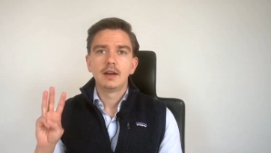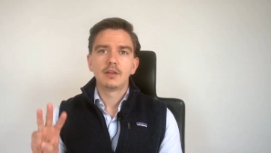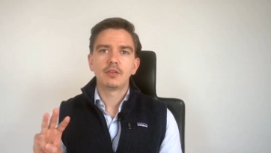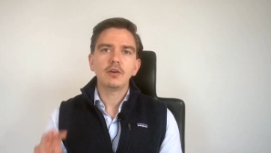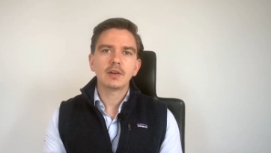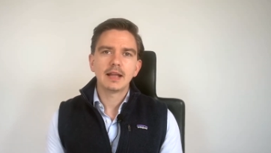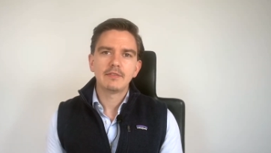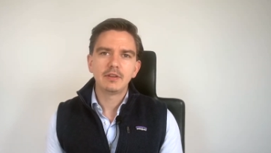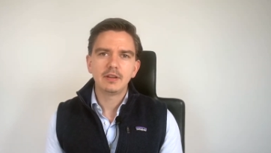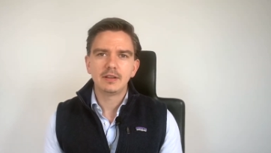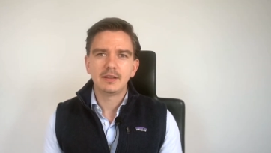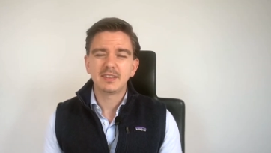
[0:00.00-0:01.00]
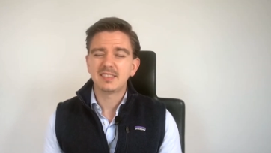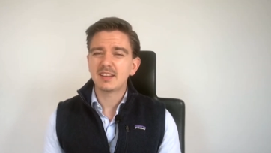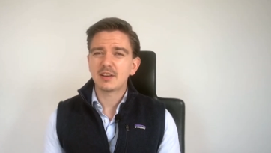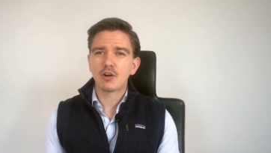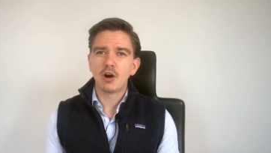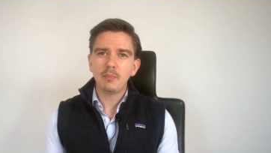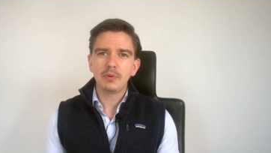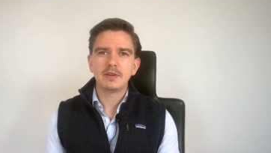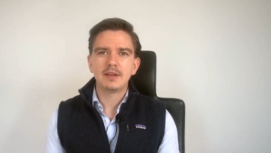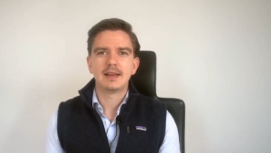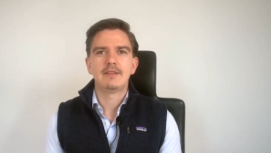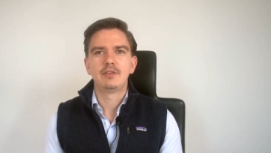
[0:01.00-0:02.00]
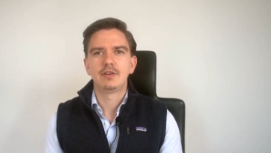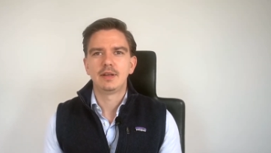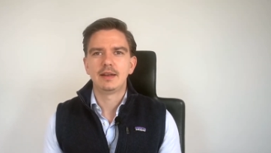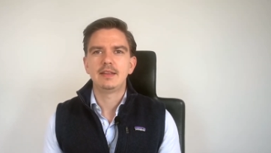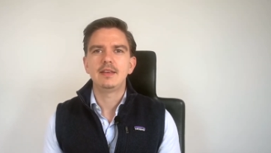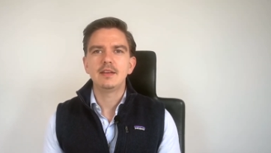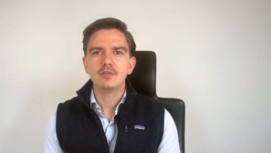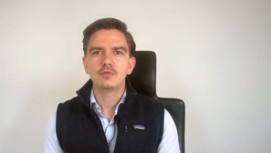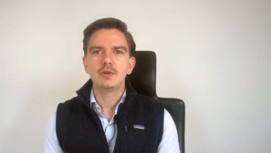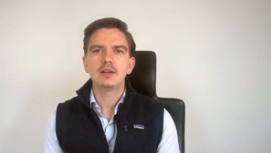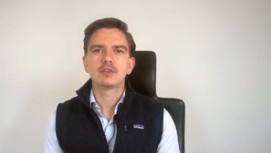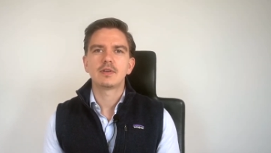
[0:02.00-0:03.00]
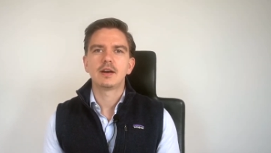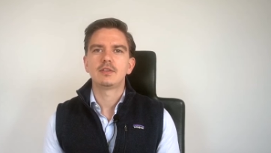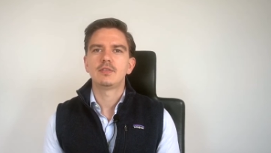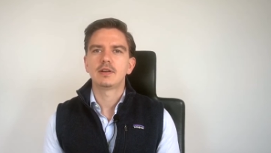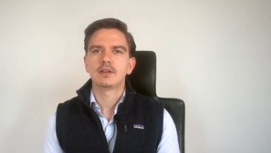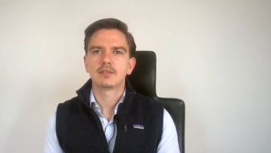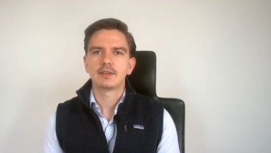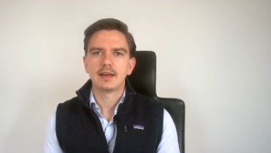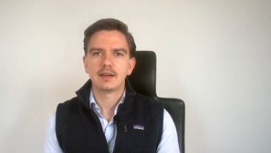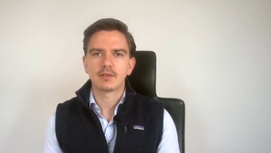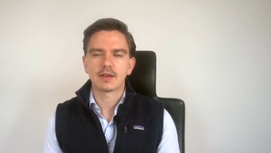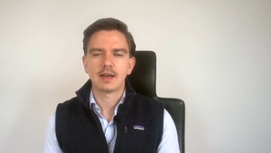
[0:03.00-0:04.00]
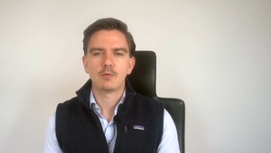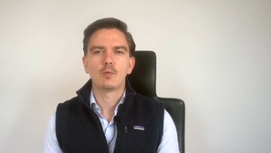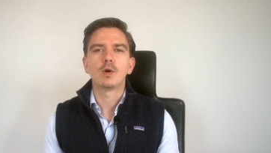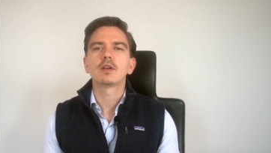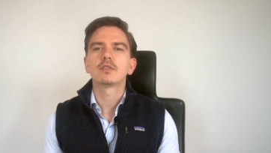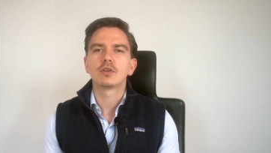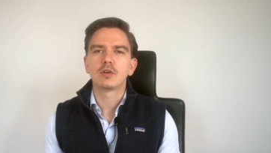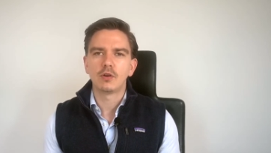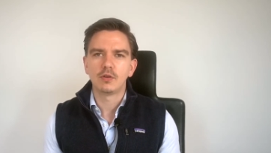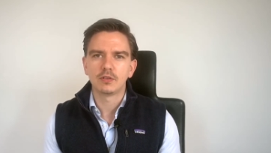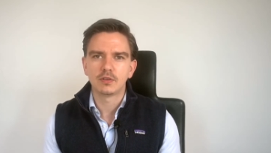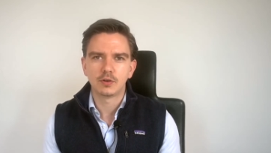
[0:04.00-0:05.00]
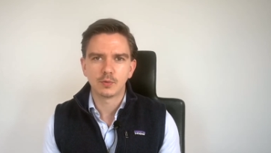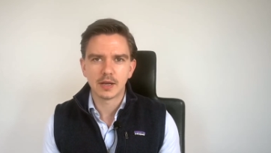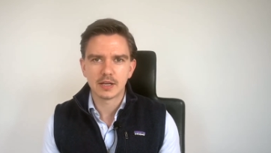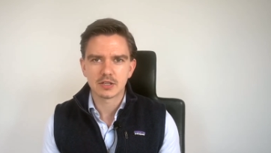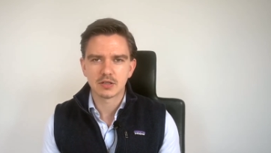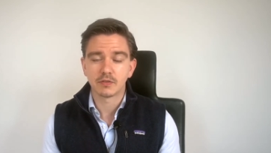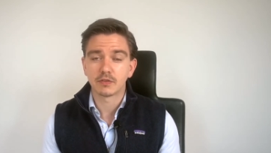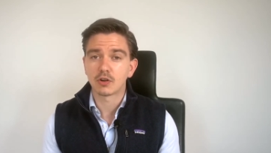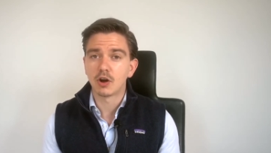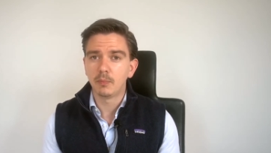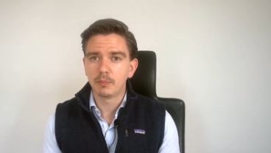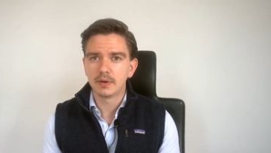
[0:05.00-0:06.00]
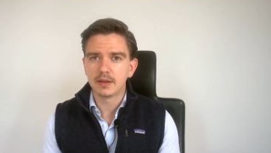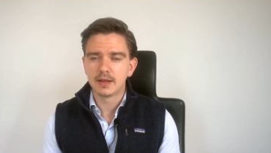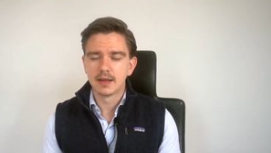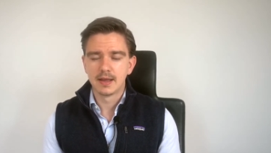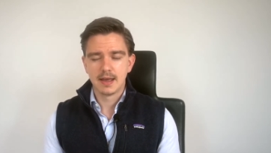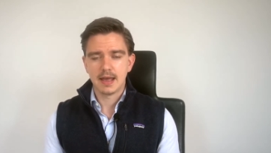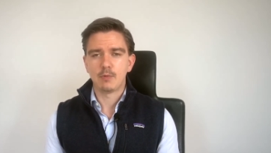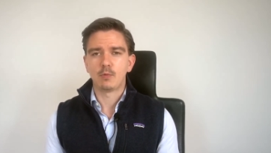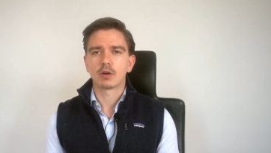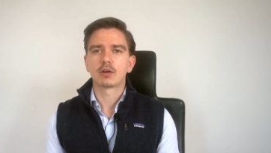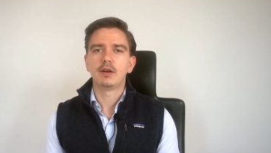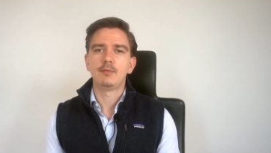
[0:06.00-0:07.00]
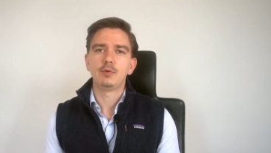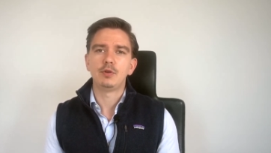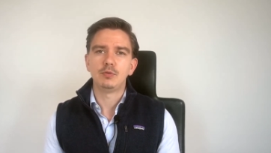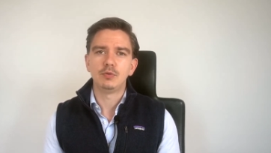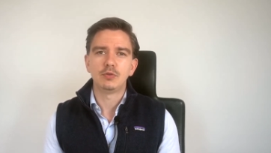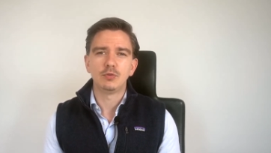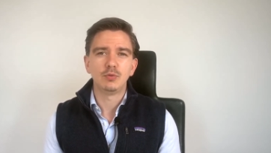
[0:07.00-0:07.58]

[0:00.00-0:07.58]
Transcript: The third level is the company level, and here you really try to understand, okay, what is the current situation of the company and what can we do to